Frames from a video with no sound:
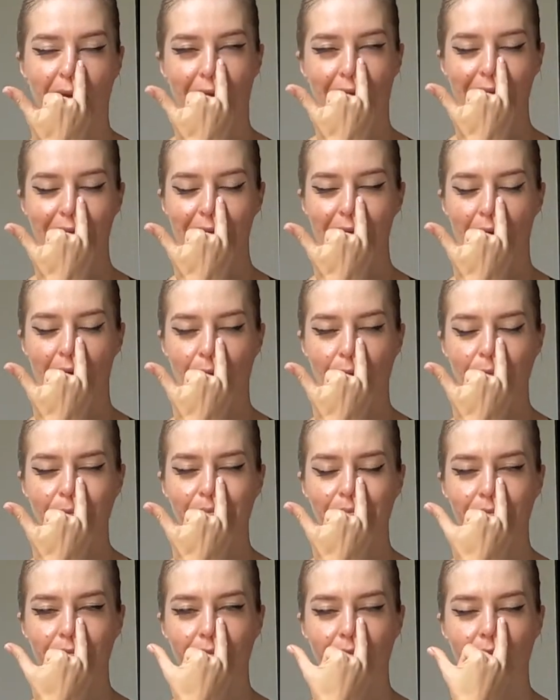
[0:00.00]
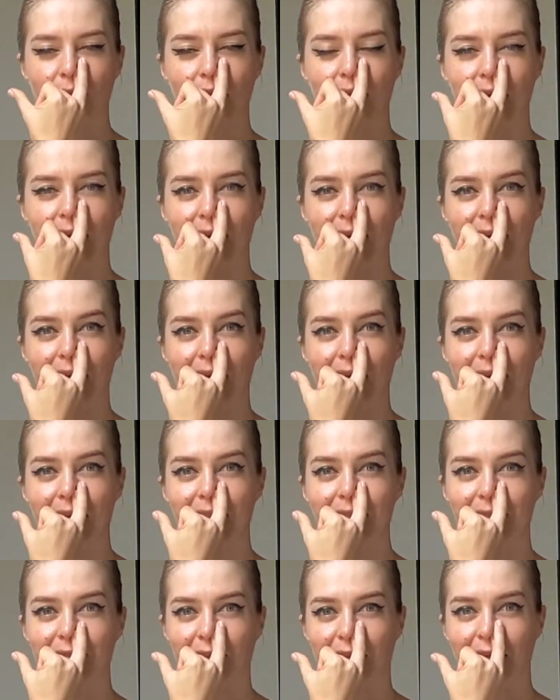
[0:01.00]
And now,
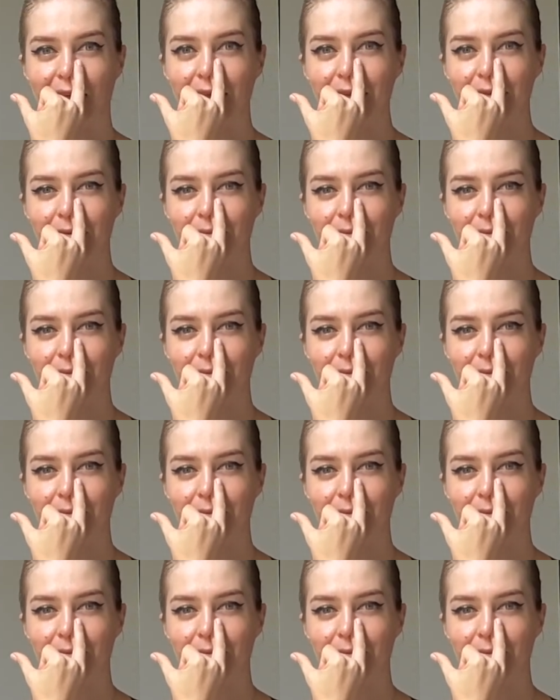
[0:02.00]
start.